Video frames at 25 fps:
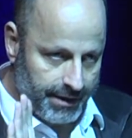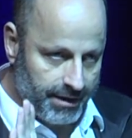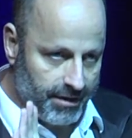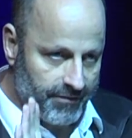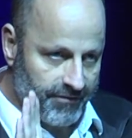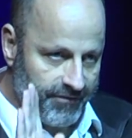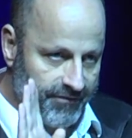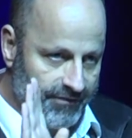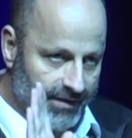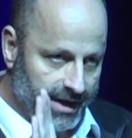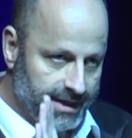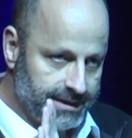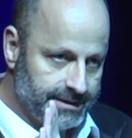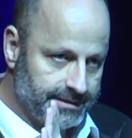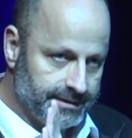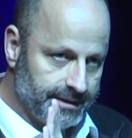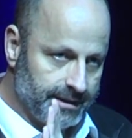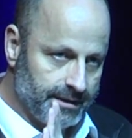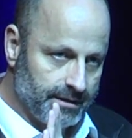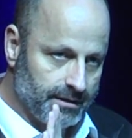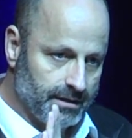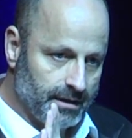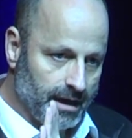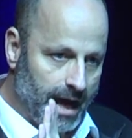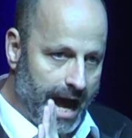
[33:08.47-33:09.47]
that are
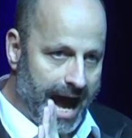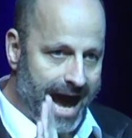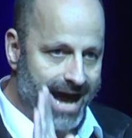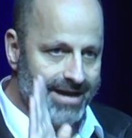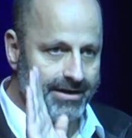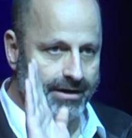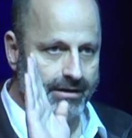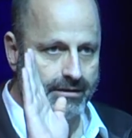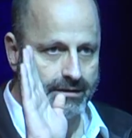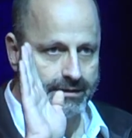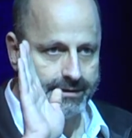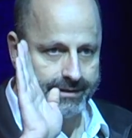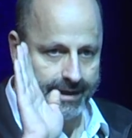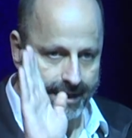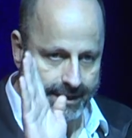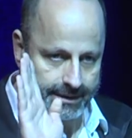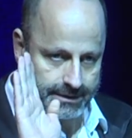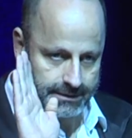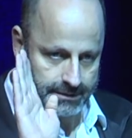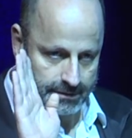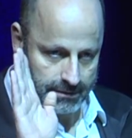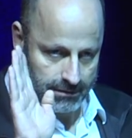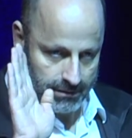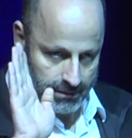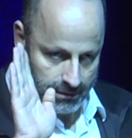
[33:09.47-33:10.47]
facing higher
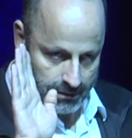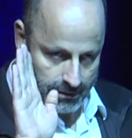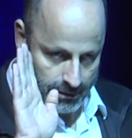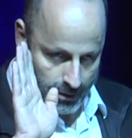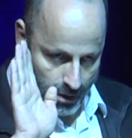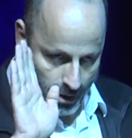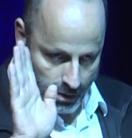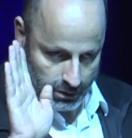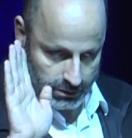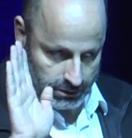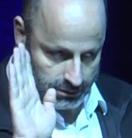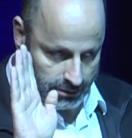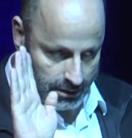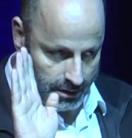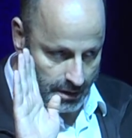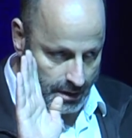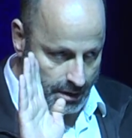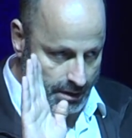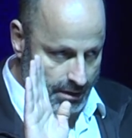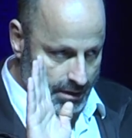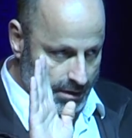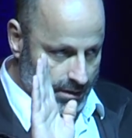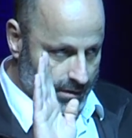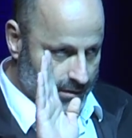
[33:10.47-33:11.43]
tax cost